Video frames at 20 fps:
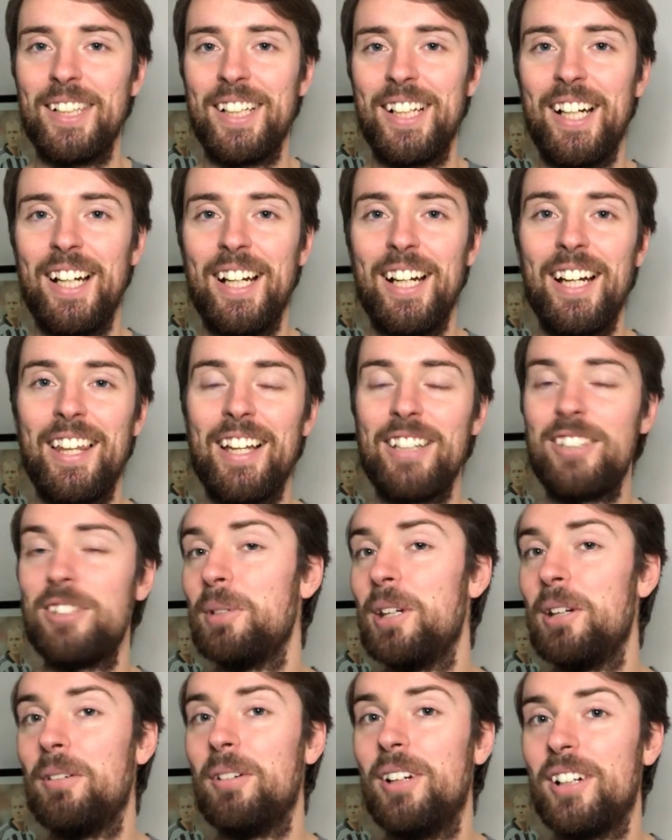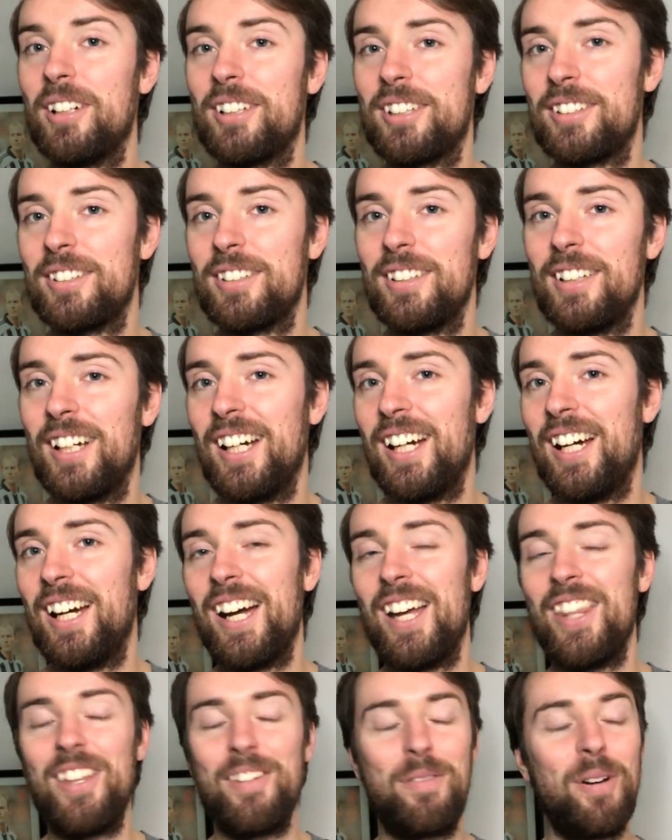That's the way it works.
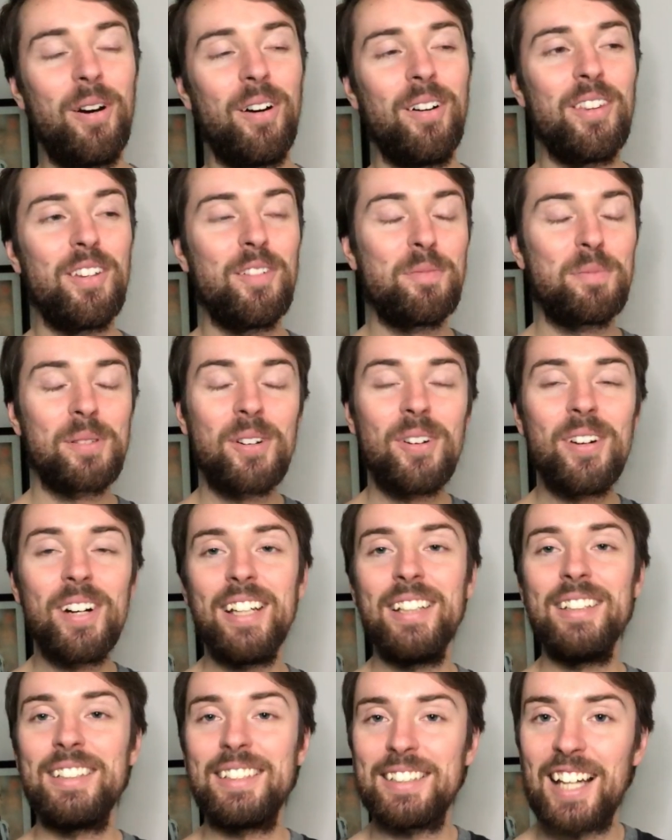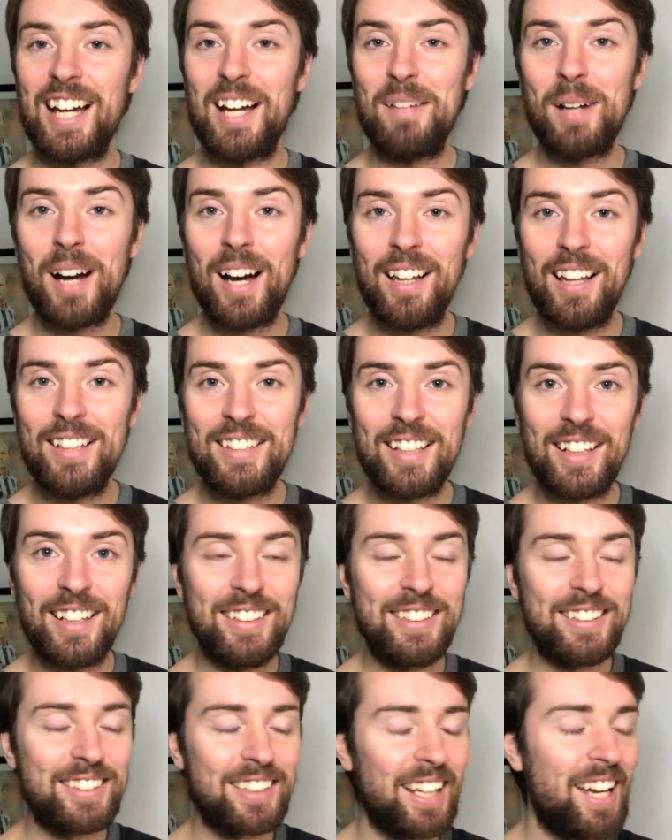And they've brought in Sam
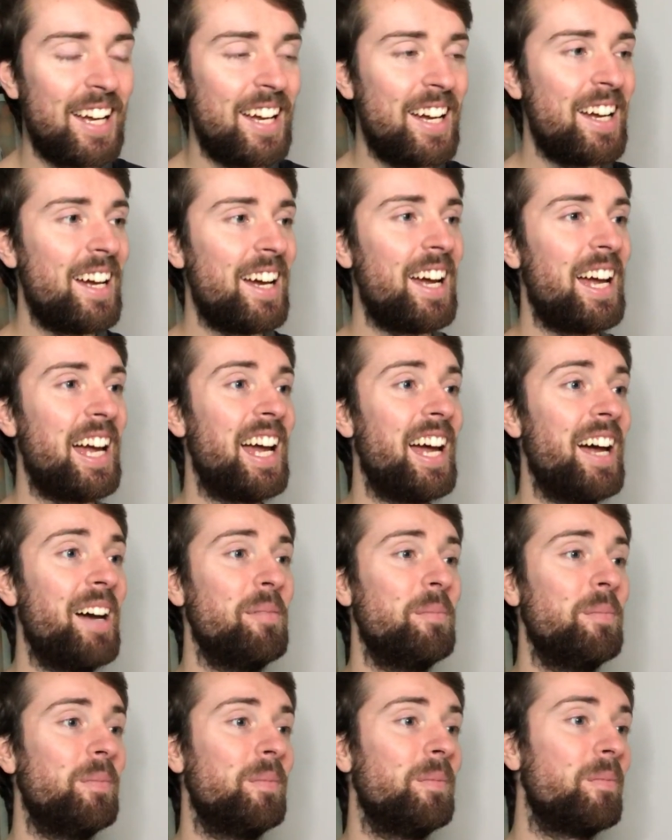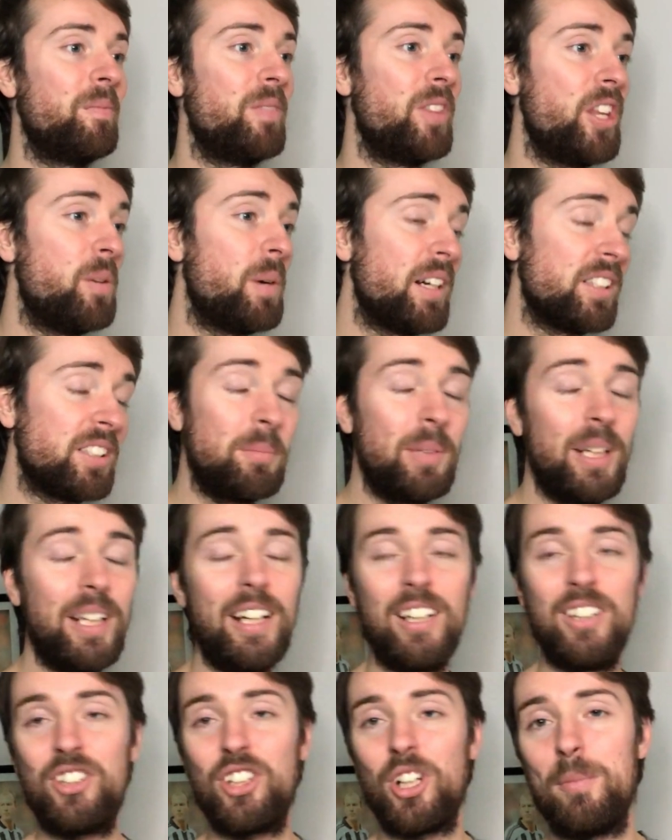Allardyce. He hasn't been in
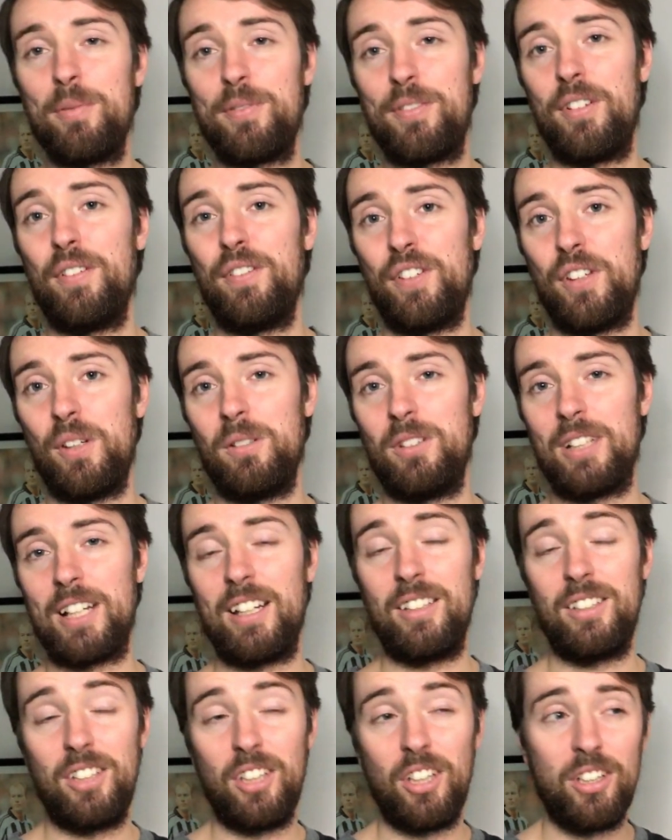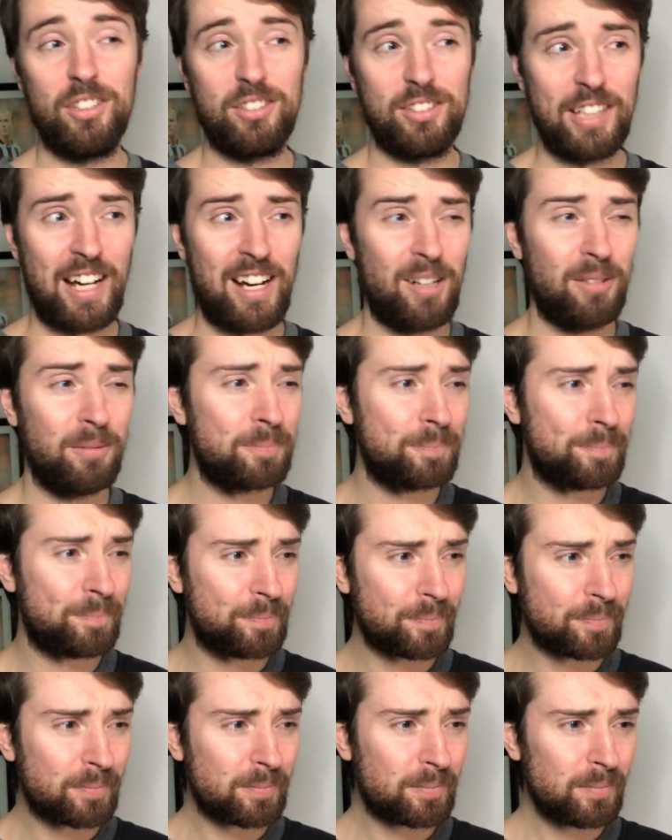a job for a few years now.
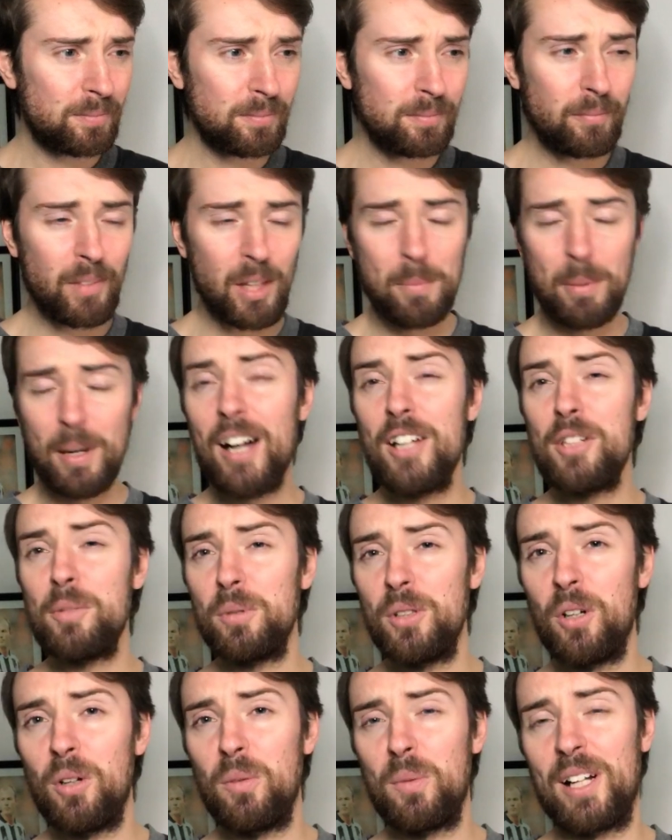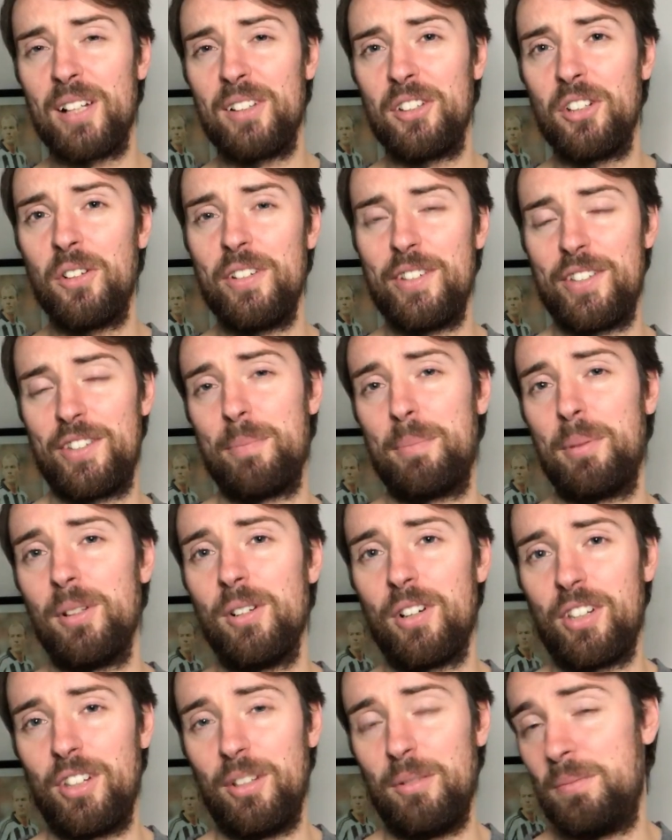But as we all well know, he's the
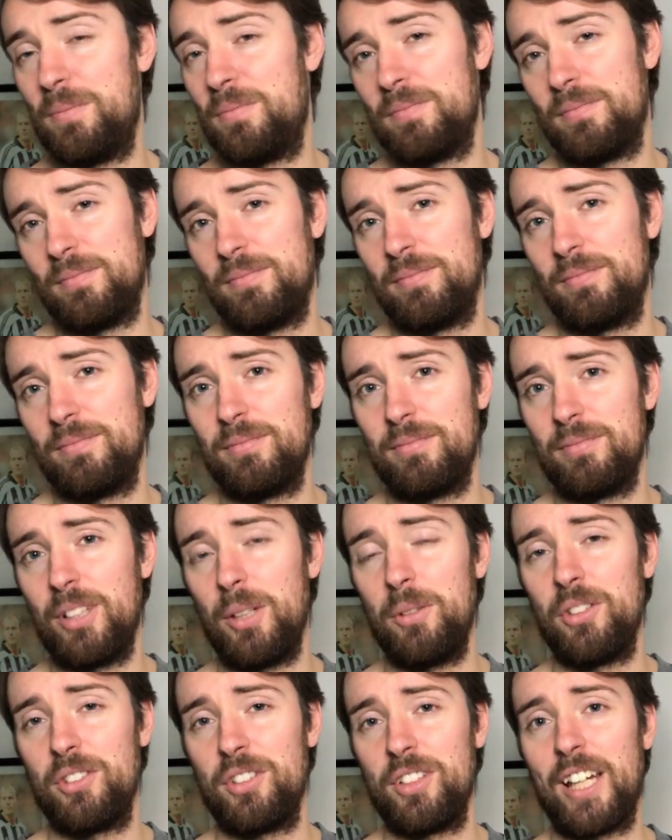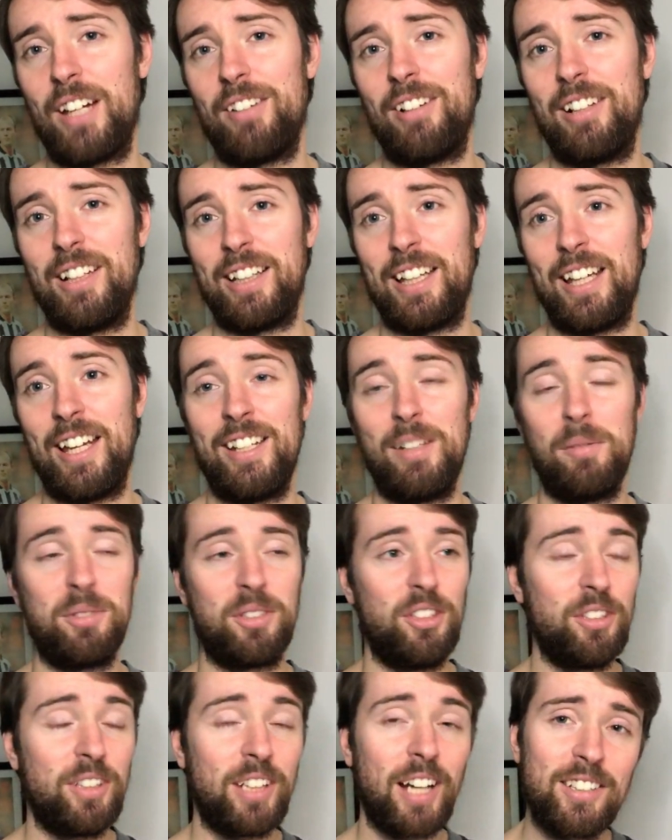bloke who doesn't get relegated. He was a
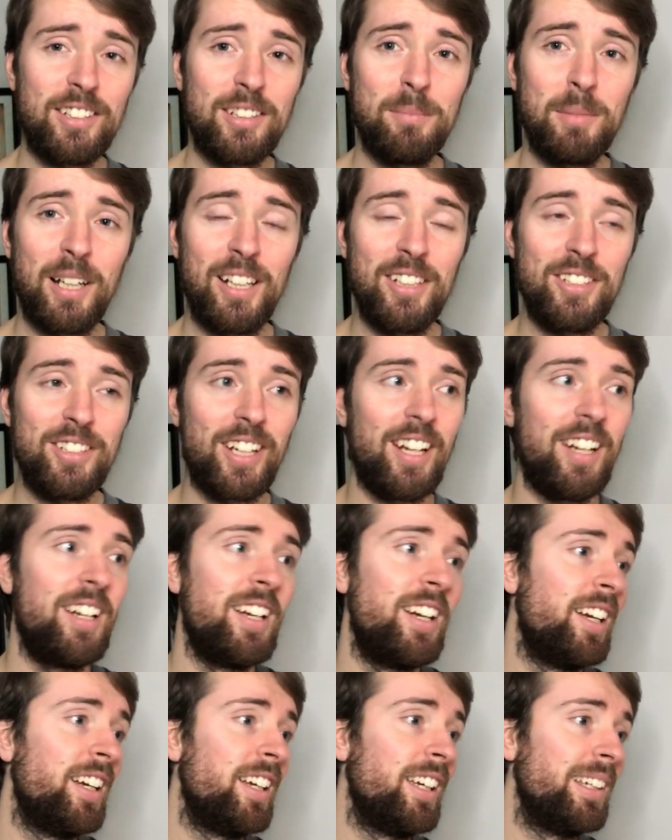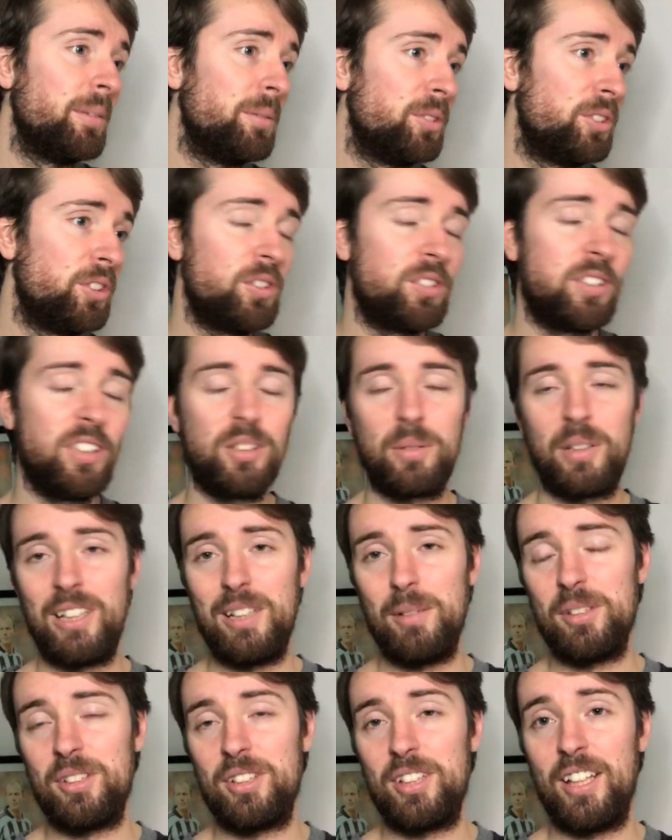Newcastle manager. He was useless when he
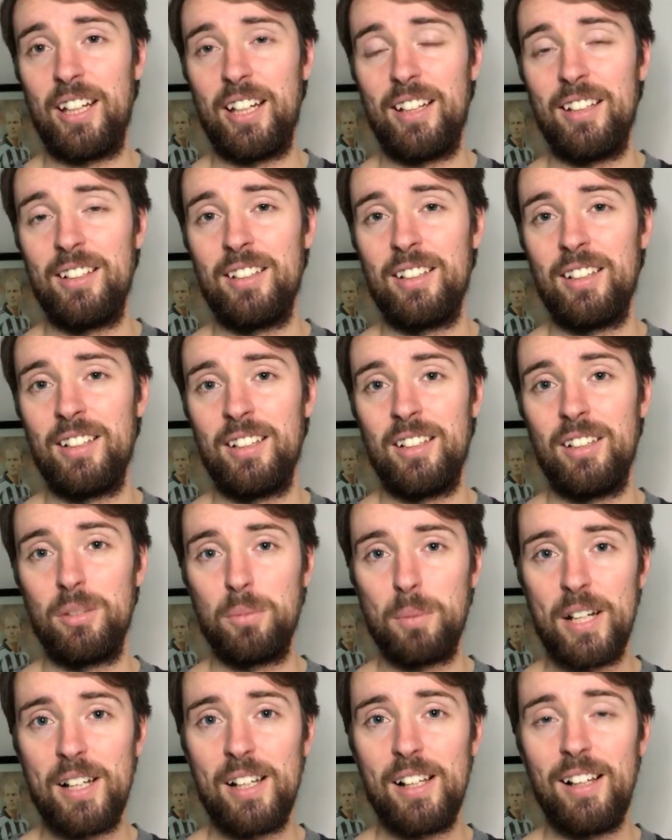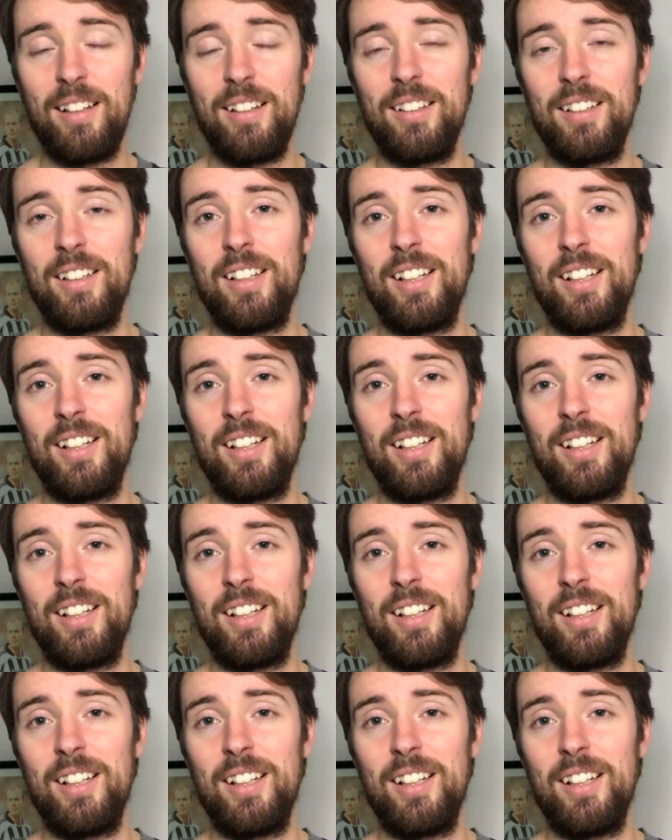was here as well.